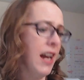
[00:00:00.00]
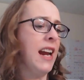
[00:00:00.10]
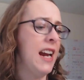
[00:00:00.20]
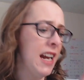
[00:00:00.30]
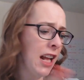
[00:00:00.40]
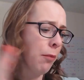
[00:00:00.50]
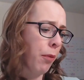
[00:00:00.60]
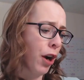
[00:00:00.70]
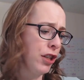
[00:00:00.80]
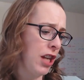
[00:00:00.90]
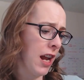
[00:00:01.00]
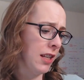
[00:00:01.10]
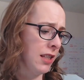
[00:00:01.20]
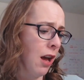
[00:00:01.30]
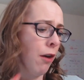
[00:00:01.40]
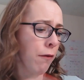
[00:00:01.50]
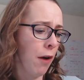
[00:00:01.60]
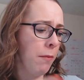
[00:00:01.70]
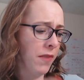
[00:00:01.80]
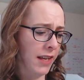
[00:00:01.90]
Any purchase
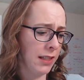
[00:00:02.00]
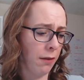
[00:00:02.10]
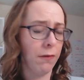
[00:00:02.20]
from this